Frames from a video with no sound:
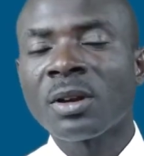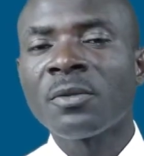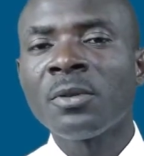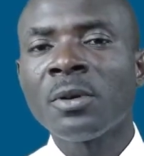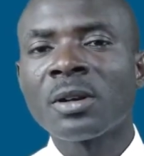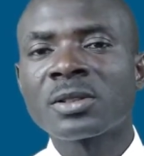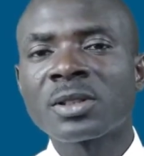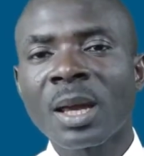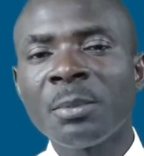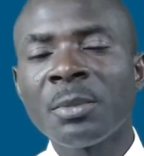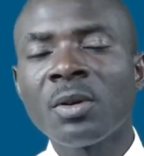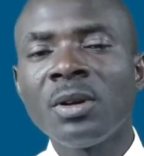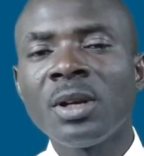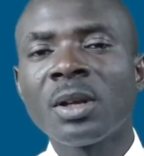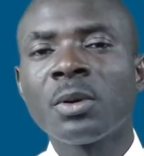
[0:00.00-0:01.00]
Of course,
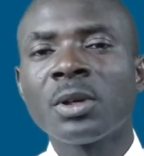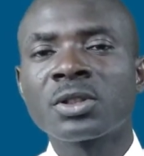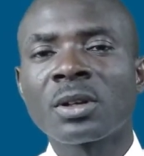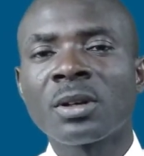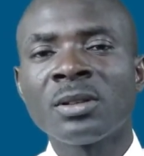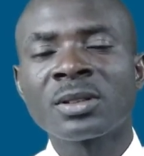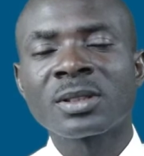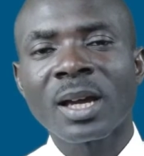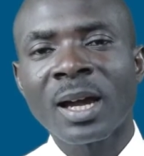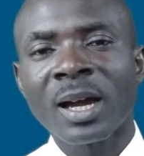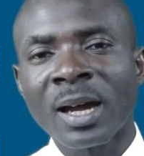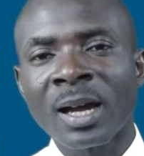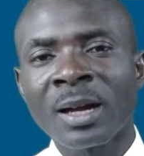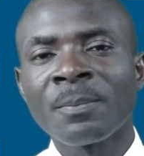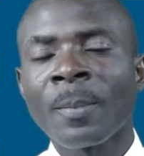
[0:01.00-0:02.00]
chemical equations
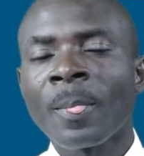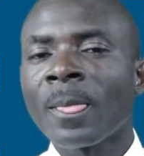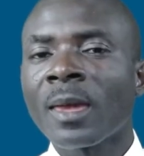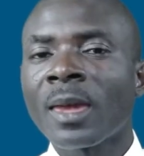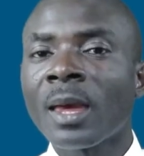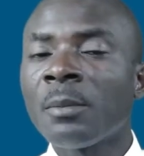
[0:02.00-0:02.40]
are